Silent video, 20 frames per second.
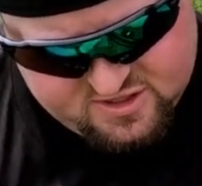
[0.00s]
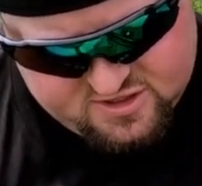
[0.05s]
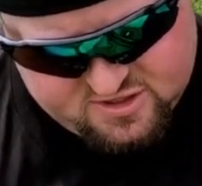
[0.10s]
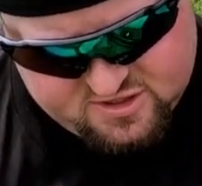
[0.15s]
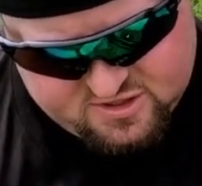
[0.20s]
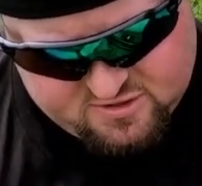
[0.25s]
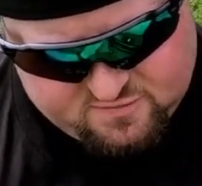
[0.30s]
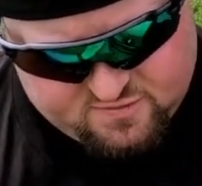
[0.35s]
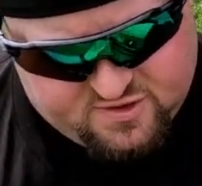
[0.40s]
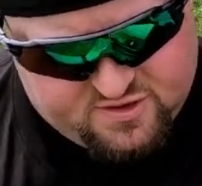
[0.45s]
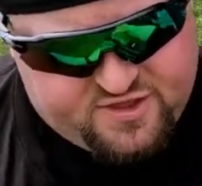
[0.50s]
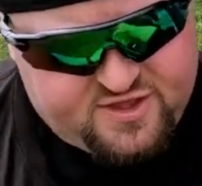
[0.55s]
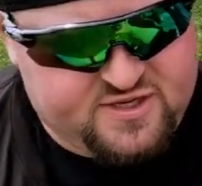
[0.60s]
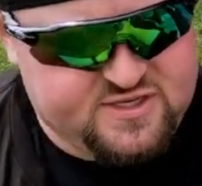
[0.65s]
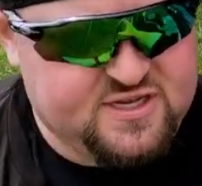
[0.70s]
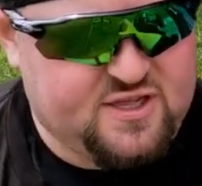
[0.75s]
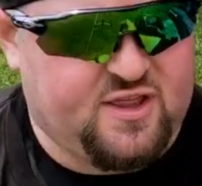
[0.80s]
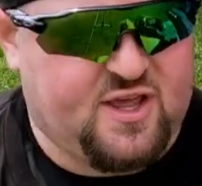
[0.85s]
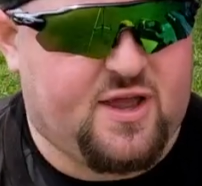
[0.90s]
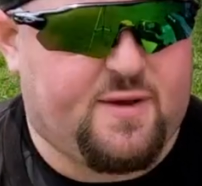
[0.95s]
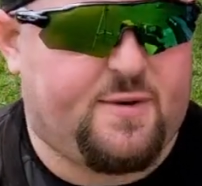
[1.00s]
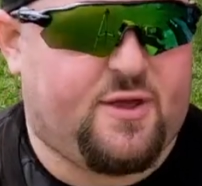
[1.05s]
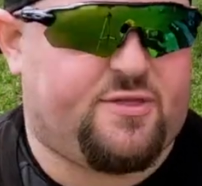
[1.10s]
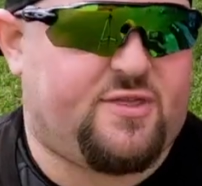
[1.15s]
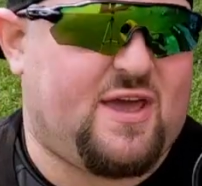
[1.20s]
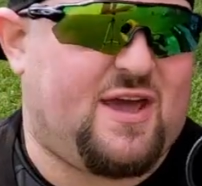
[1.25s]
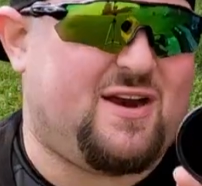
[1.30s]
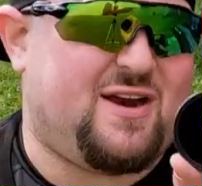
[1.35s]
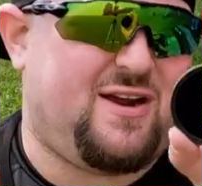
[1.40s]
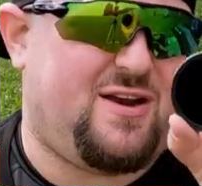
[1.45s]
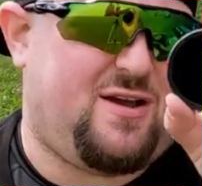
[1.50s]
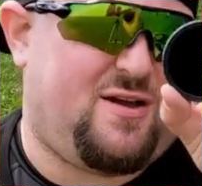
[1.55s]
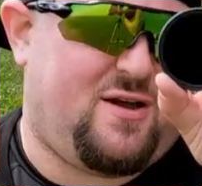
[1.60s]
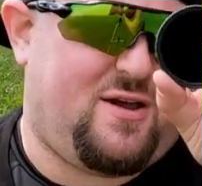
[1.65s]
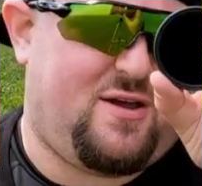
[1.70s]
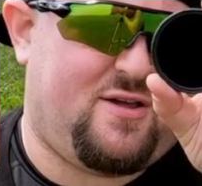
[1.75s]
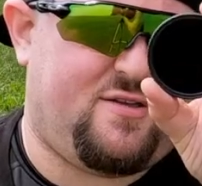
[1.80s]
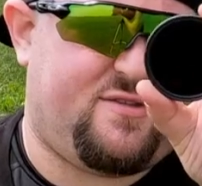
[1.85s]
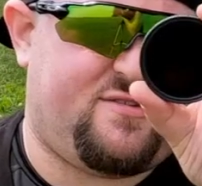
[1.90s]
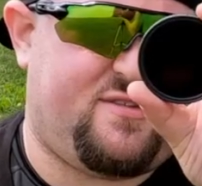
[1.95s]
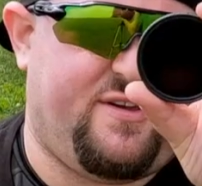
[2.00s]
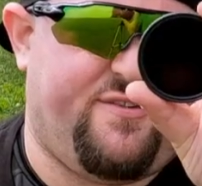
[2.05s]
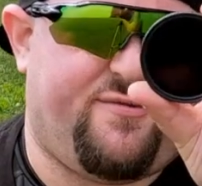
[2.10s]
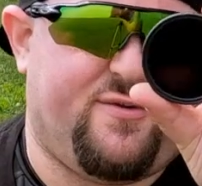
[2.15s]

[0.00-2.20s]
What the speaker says: One of the things I like about that, and see